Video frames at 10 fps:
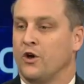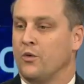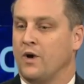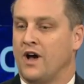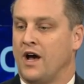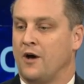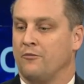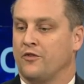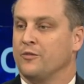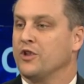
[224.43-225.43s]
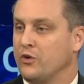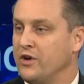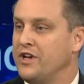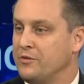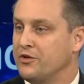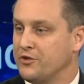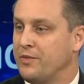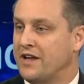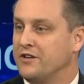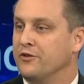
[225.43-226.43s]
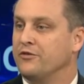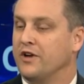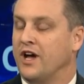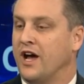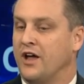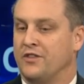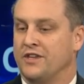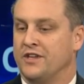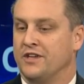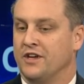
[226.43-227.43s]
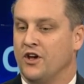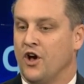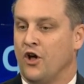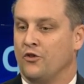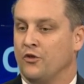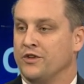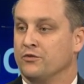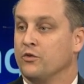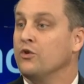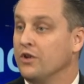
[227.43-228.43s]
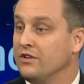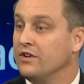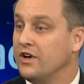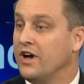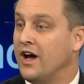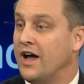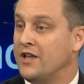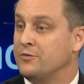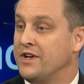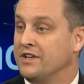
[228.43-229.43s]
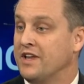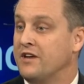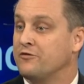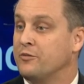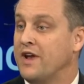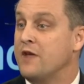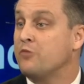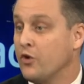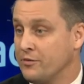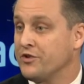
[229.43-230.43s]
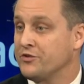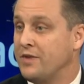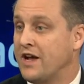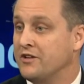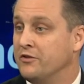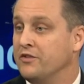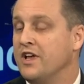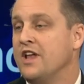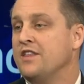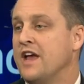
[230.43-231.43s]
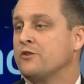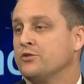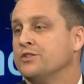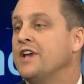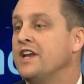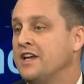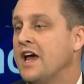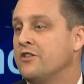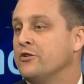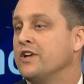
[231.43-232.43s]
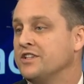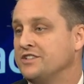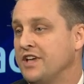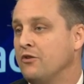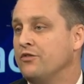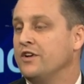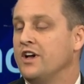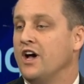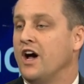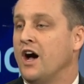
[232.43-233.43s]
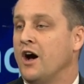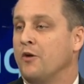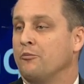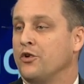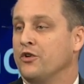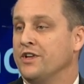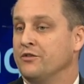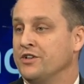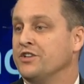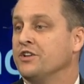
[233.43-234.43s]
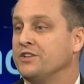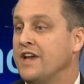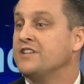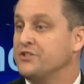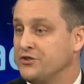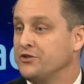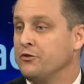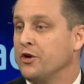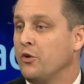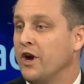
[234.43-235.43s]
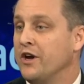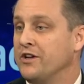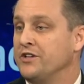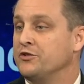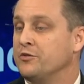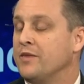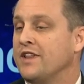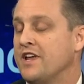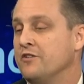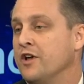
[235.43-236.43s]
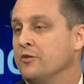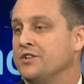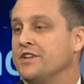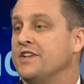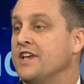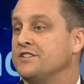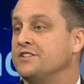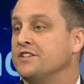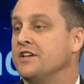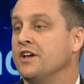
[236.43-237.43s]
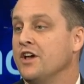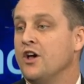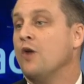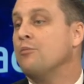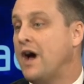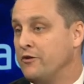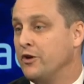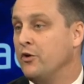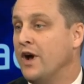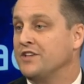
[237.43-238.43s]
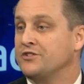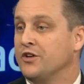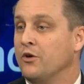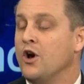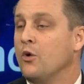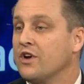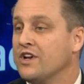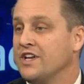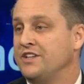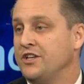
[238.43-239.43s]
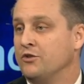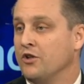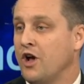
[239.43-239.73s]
So from a liquidity perspective, although the rule has been delayed from an endpoint perspective, the actual data gathering itself per the original dates is still required, and you should make that available to the SEC upon request. So we're going to continue